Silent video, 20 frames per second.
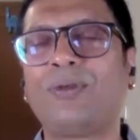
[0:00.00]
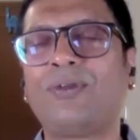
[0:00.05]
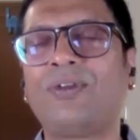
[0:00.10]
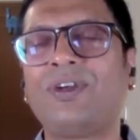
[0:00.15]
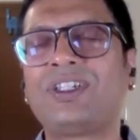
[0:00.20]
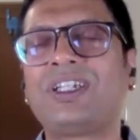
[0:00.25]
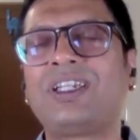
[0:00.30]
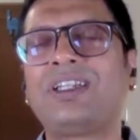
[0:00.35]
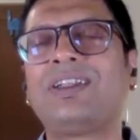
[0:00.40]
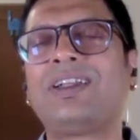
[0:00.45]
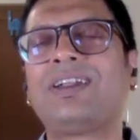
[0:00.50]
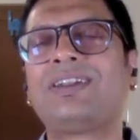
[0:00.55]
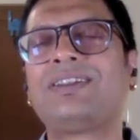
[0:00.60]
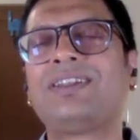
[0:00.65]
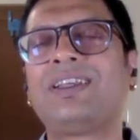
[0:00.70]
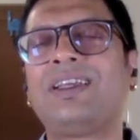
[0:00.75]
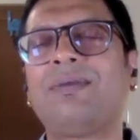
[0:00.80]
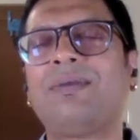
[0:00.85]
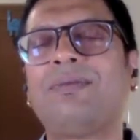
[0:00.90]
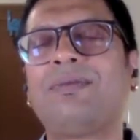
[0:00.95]
you're wishing
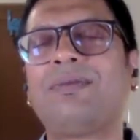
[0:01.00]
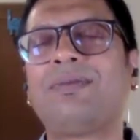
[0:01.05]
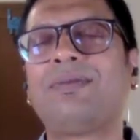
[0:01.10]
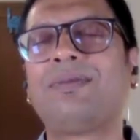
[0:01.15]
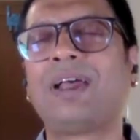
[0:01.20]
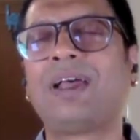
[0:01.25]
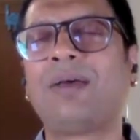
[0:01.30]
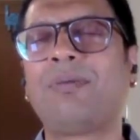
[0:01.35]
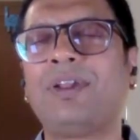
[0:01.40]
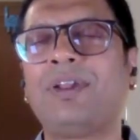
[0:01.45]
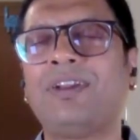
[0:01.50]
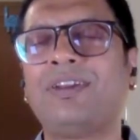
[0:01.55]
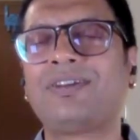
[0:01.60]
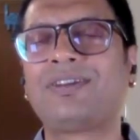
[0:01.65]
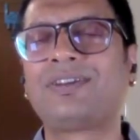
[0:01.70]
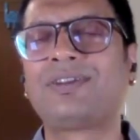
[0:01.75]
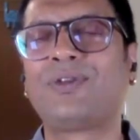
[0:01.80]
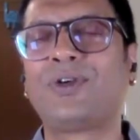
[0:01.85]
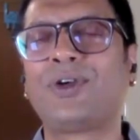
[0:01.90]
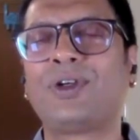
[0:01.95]
that same
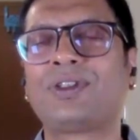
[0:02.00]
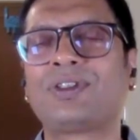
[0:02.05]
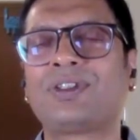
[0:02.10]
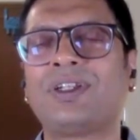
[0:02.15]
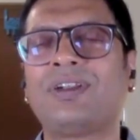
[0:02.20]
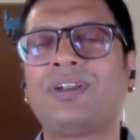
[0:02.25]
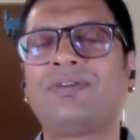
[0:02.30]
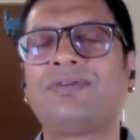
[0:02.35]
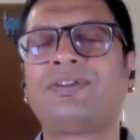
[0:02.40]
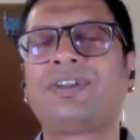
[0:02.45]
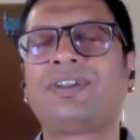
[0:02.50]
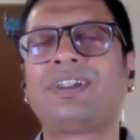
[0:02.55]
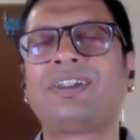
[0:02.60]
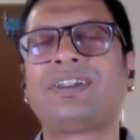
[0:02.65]
happiness for yourself.